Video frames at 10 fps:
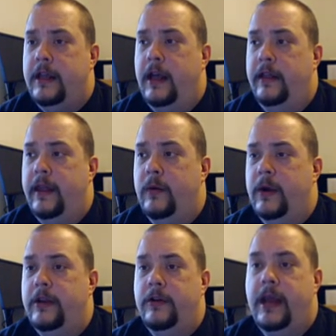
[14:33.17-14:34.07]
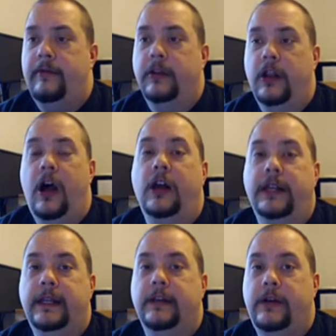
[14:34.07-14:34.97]
That way you have a
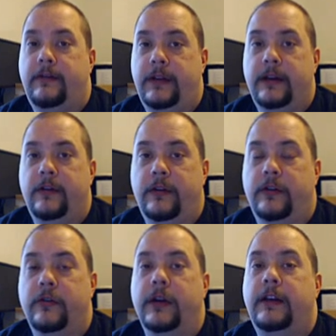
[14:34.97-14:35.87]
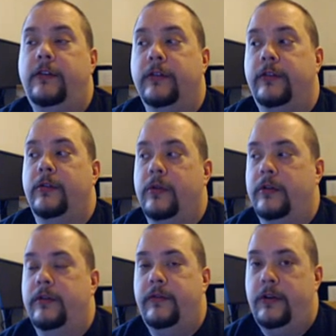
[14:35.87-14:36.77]
login. You have to enter your credentials in
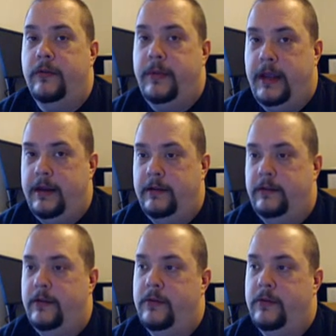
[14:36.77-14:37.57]
order to view the page.